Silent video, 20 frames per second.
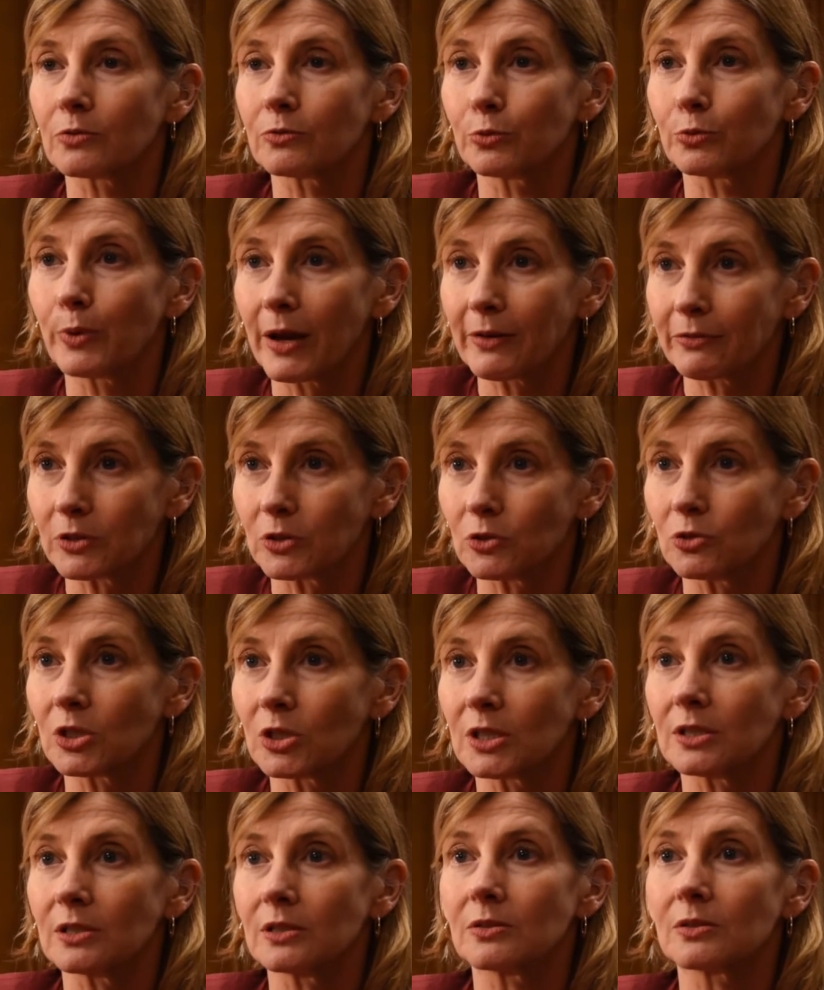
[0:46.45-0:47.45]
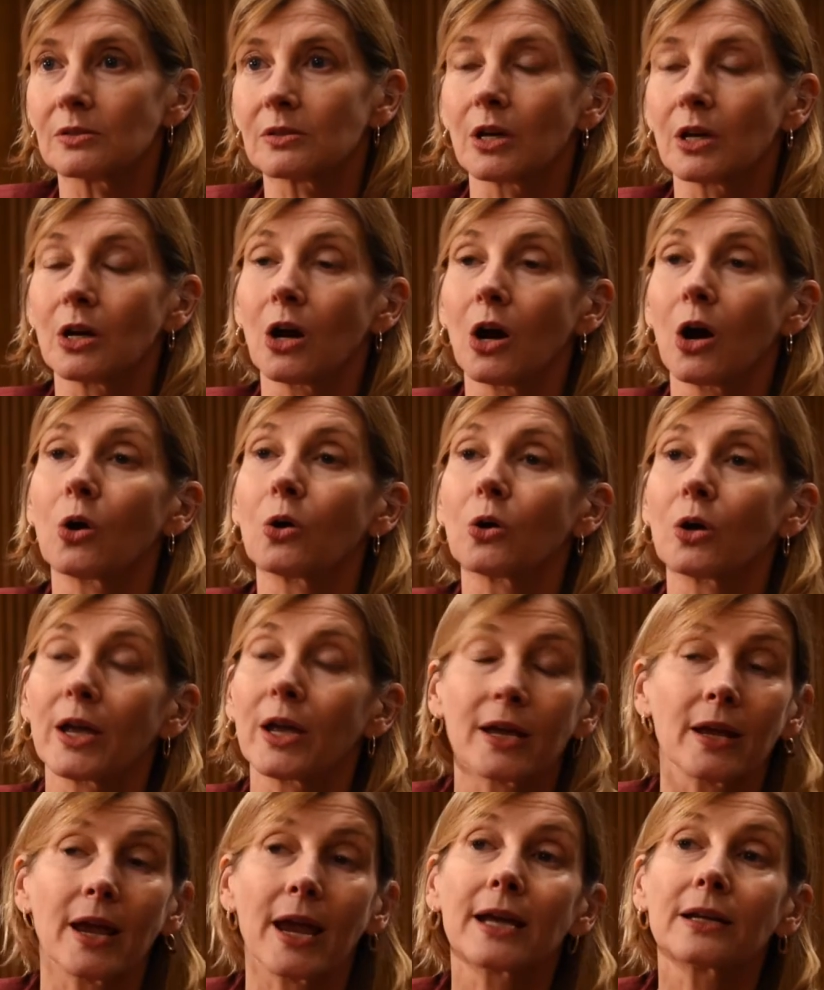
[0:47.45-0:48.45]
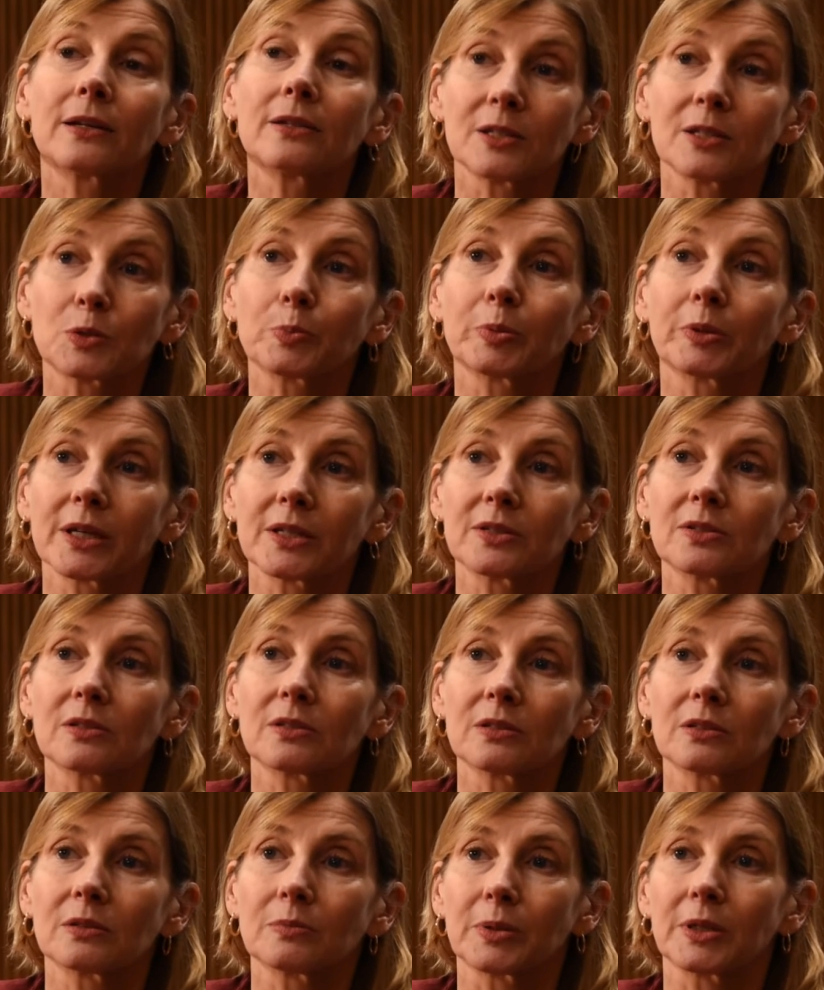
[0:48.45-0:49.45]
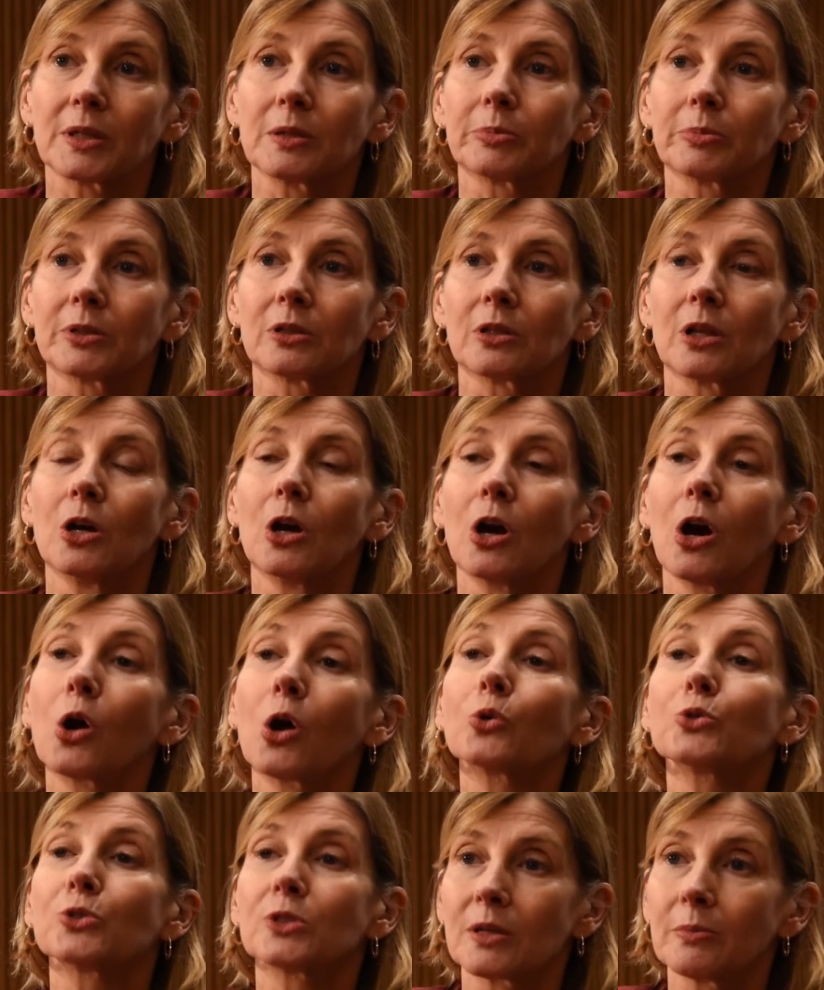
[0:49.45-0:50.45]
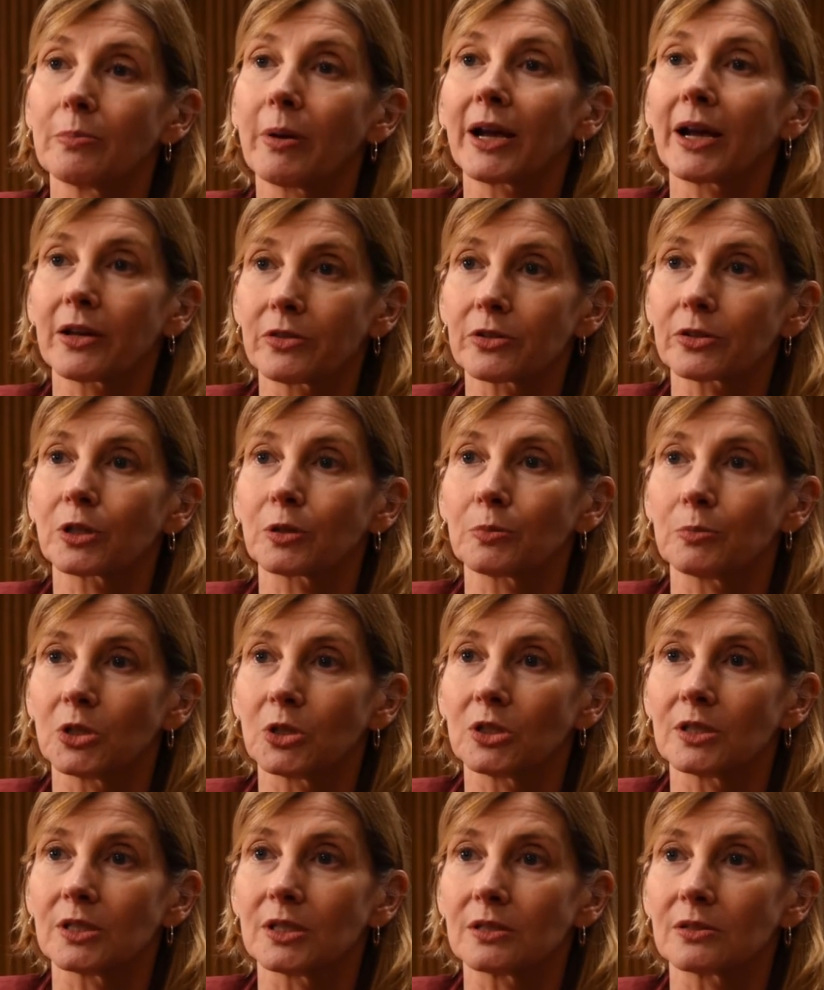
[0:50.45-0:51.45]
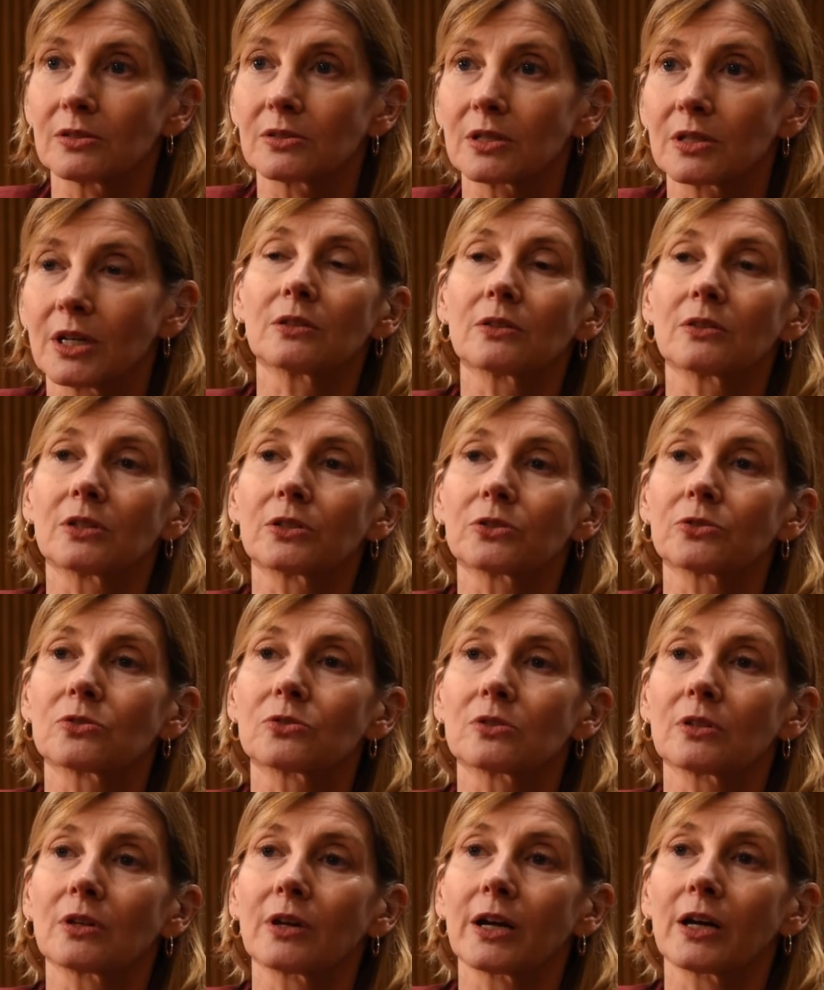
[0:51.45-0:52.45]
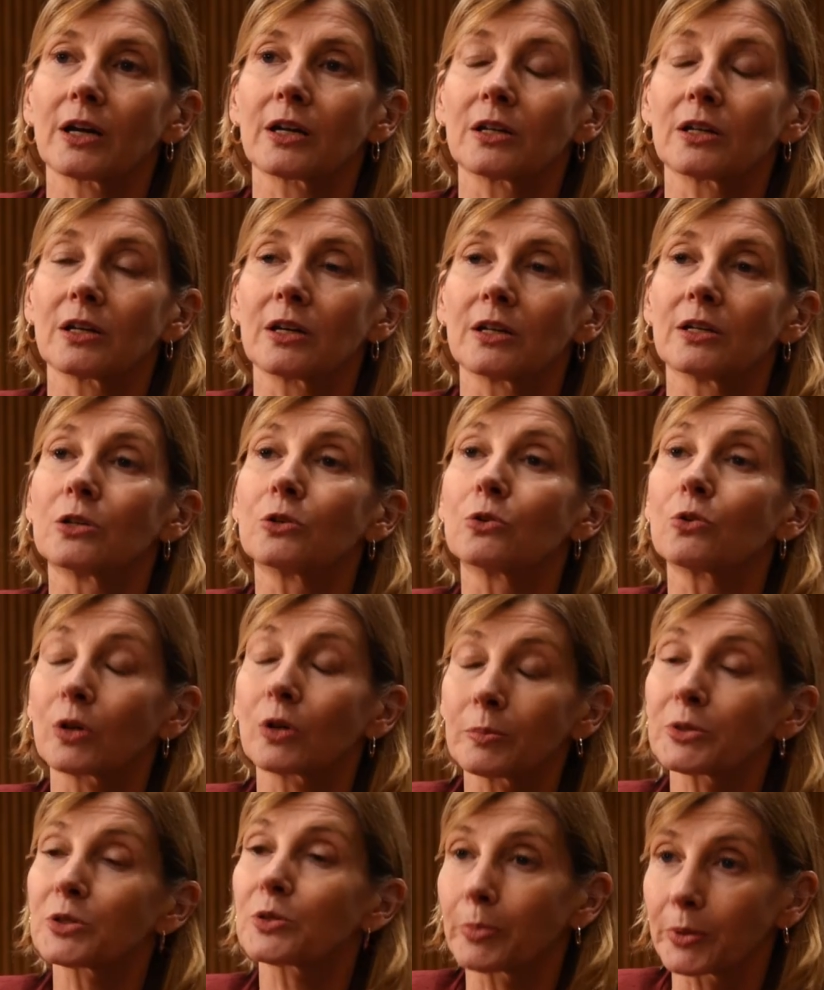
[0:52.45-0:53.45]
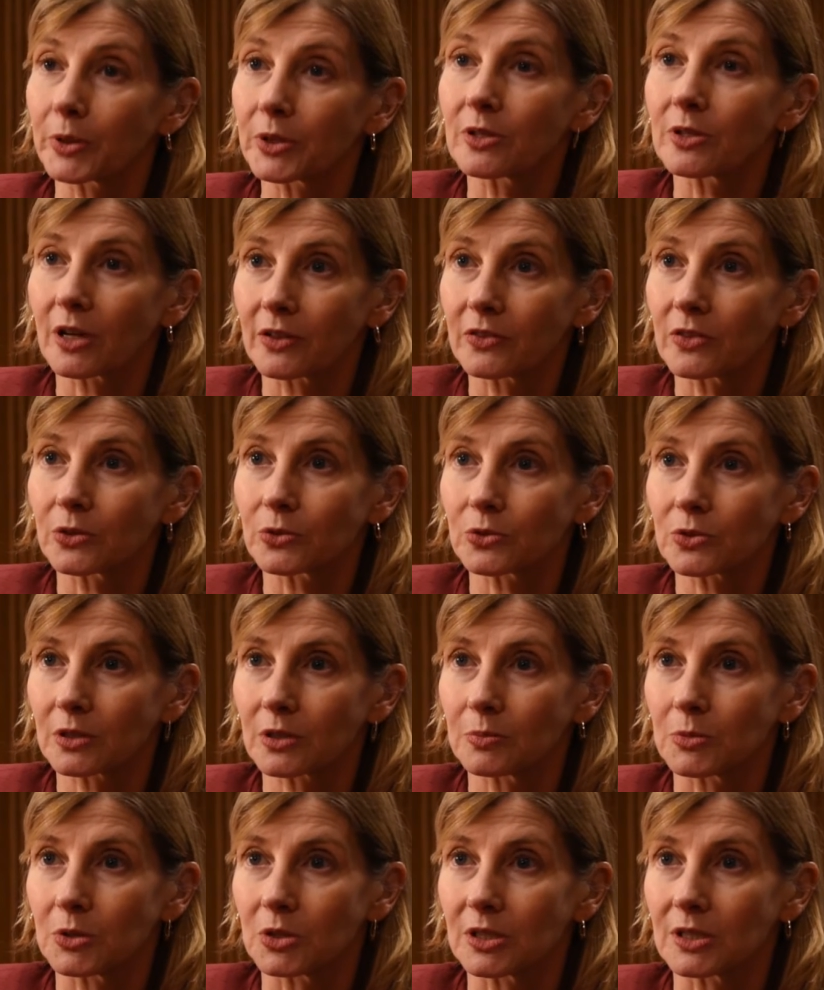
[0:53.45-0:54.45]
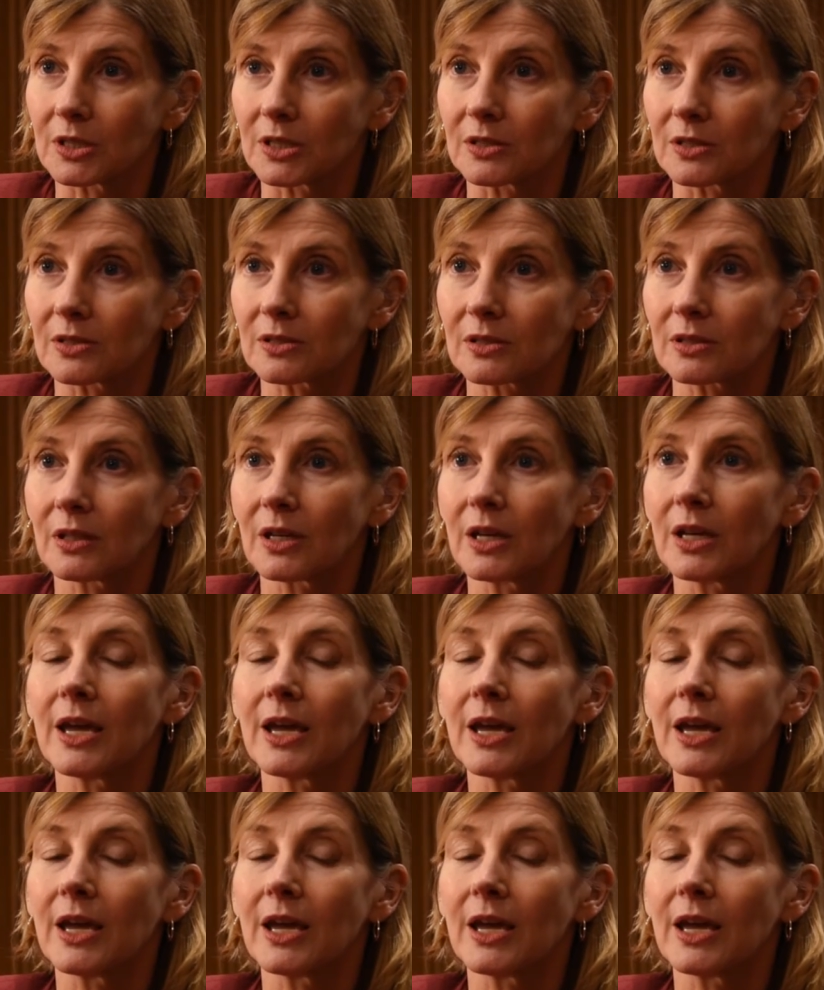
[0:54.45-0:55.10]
refugees and displaced people hosted by other communities, there's an enormous burden on those communities,